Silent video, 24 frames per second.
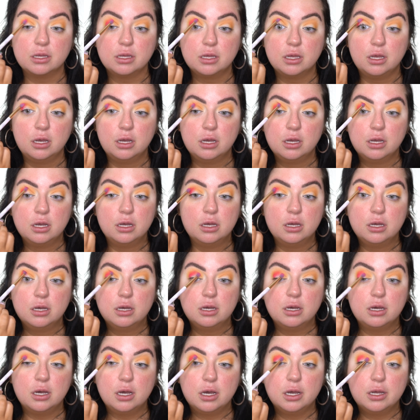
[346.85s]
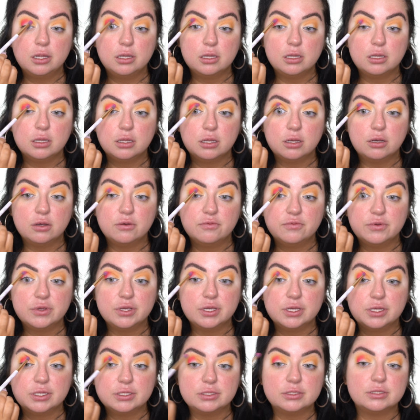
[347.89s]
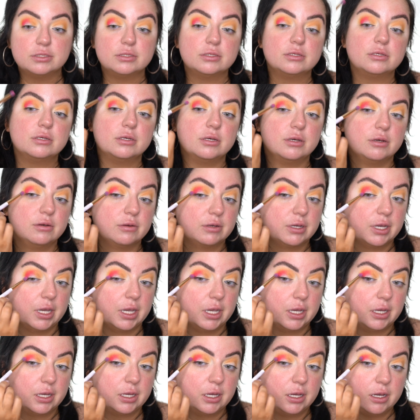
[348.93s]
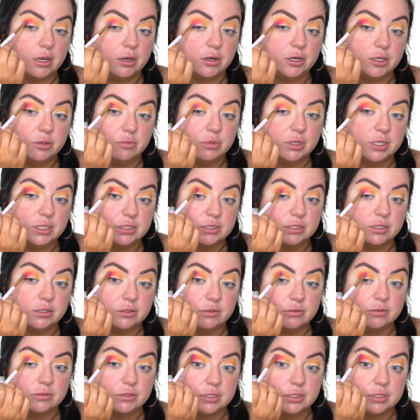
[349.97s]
I love it. Okay, how do you blend though?